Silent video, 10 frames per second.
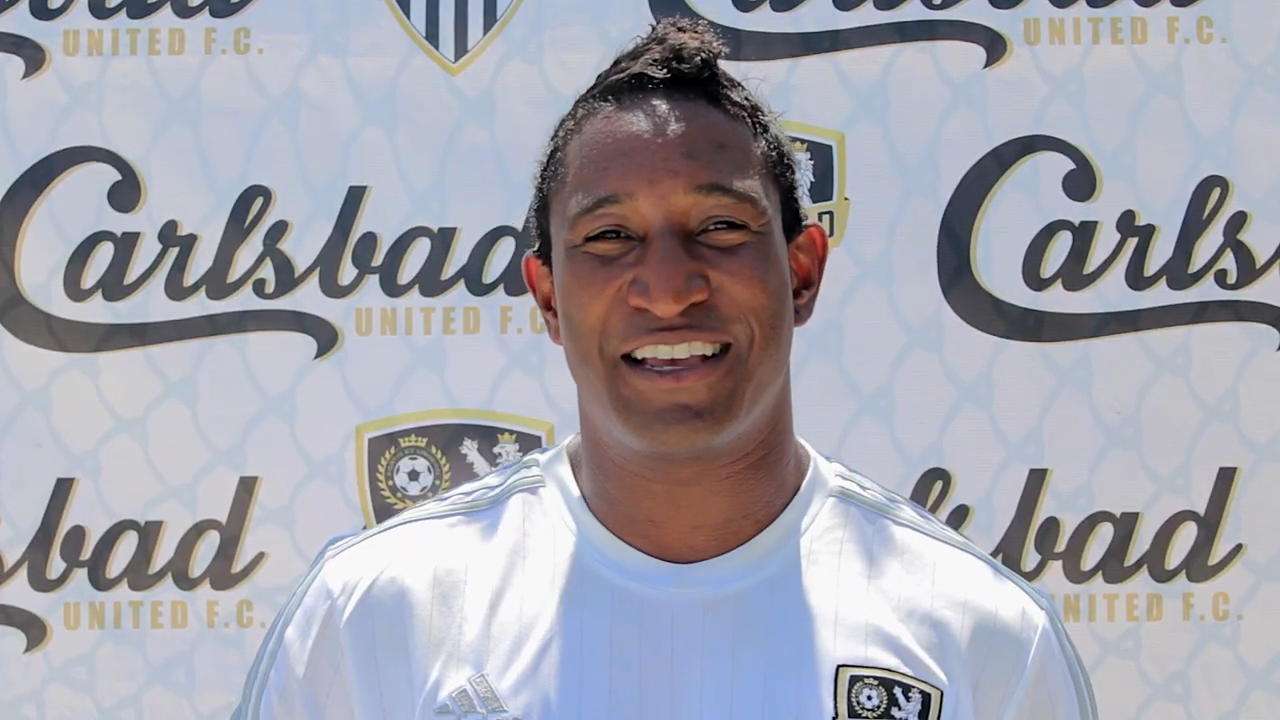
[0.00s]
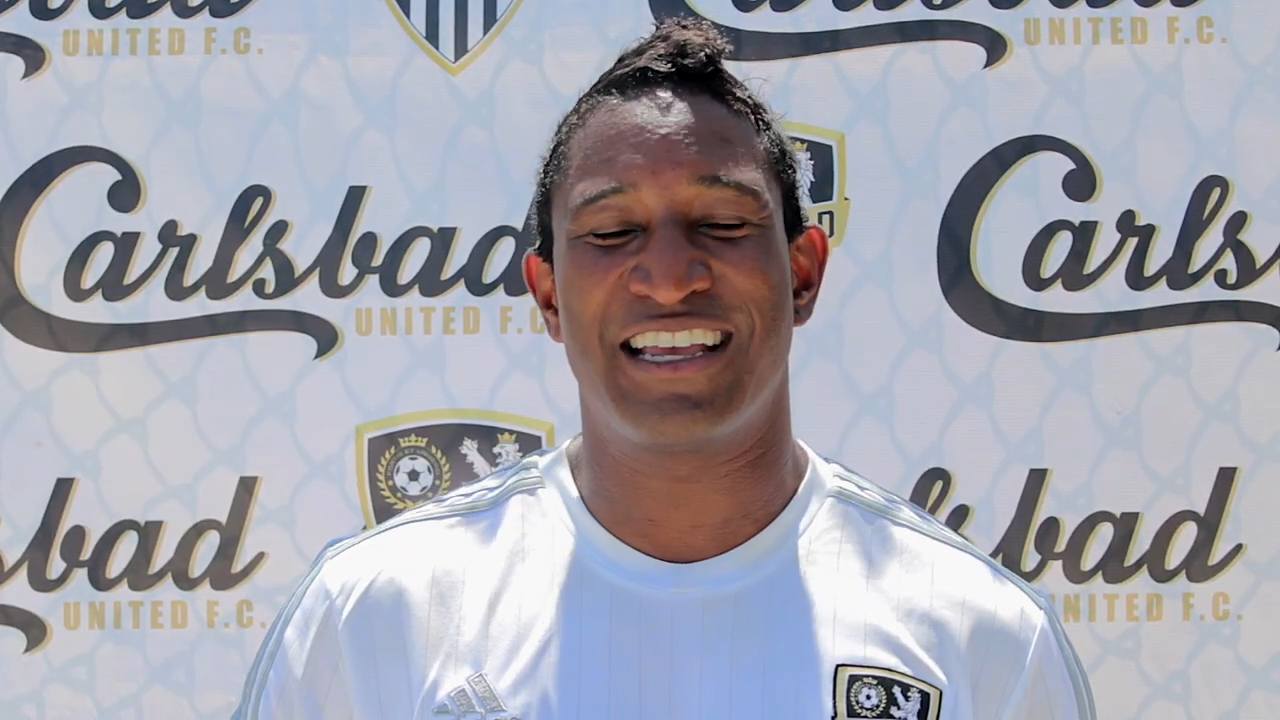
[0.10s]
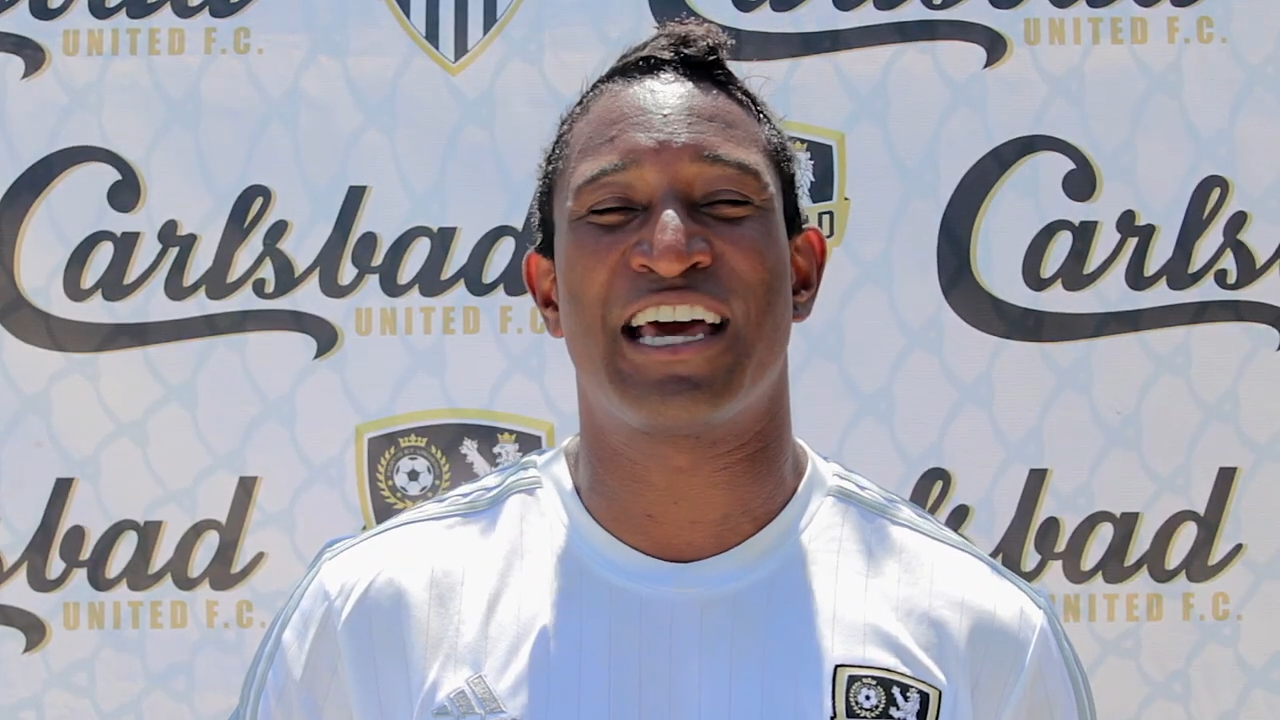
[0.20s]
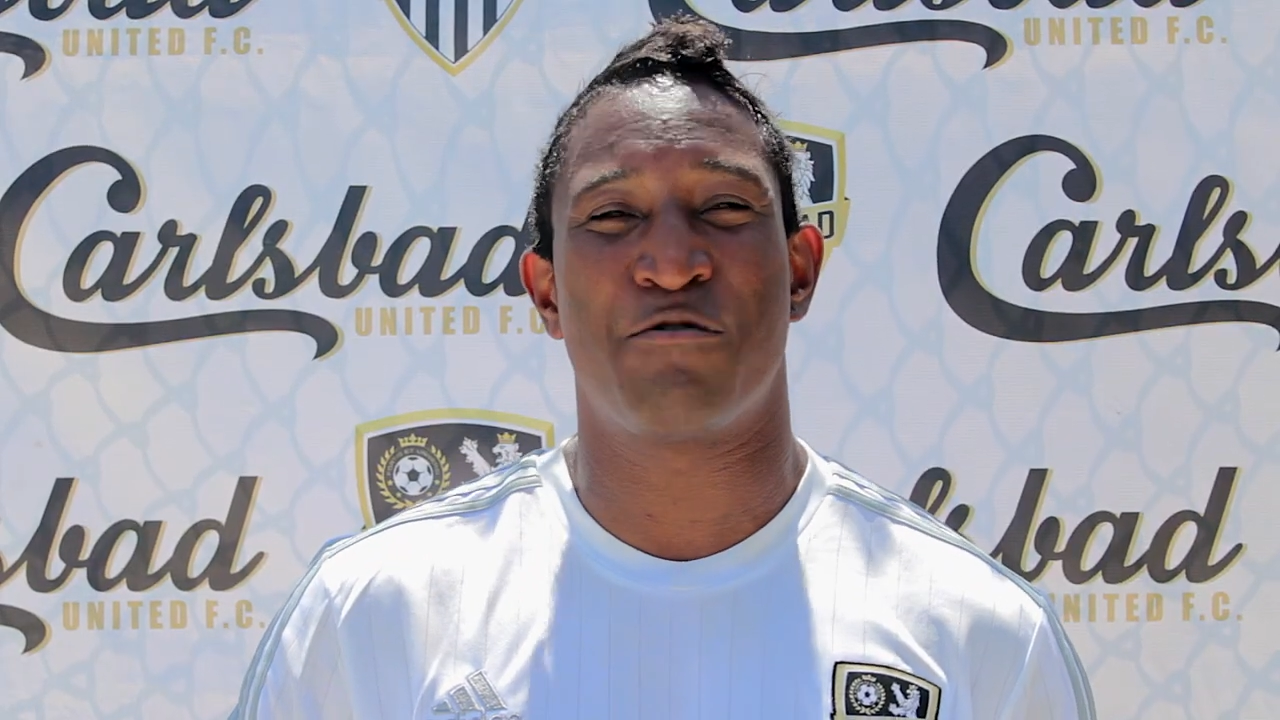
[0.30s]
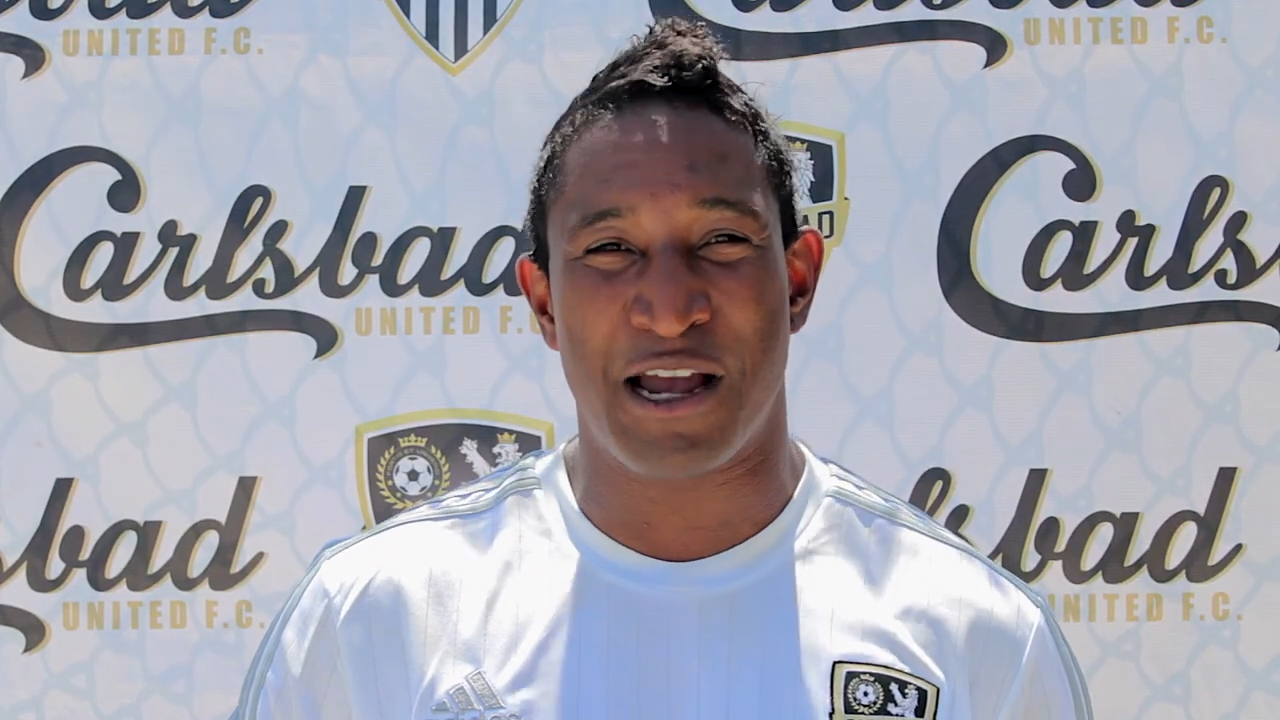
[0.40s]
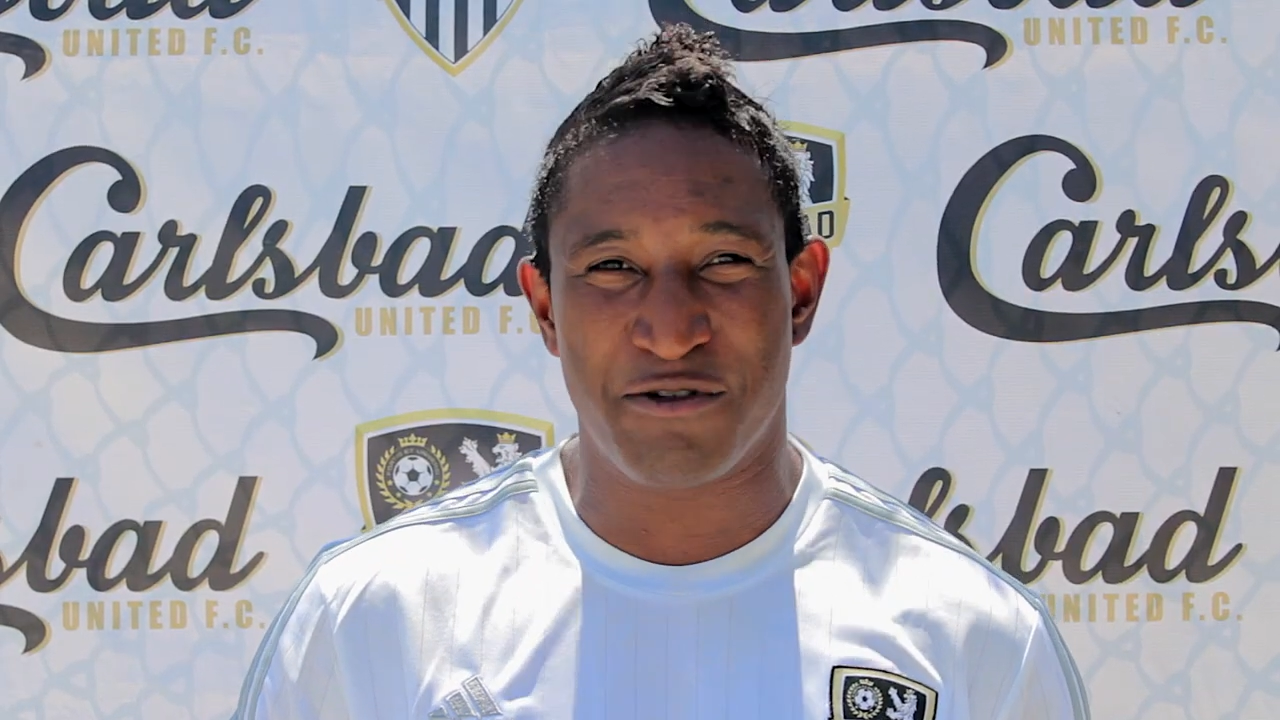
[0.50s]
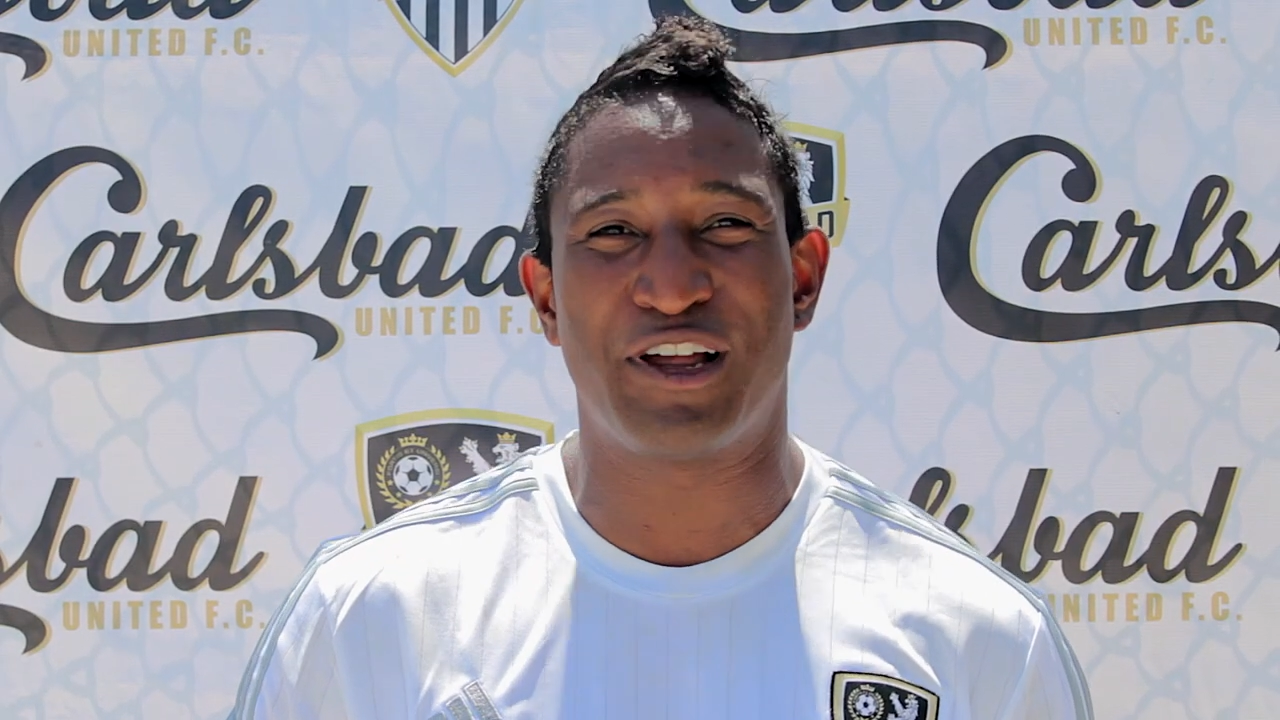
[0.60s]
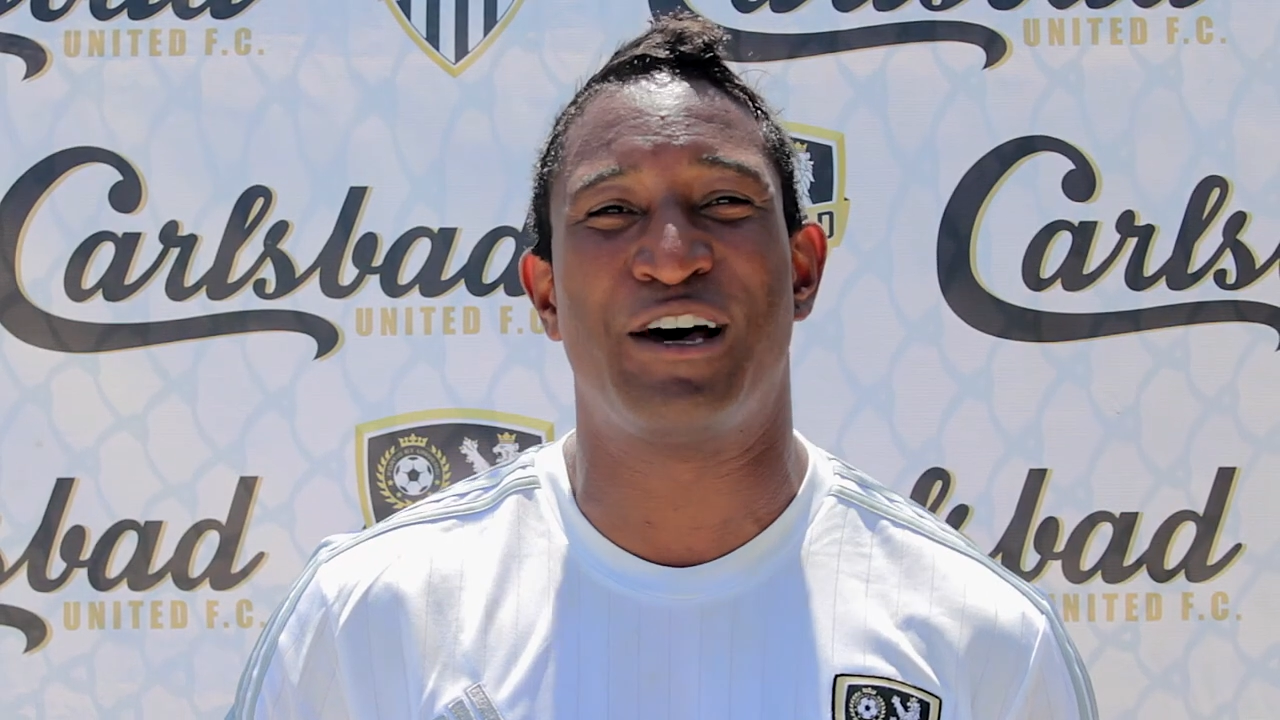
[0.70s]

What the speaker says: Can get away with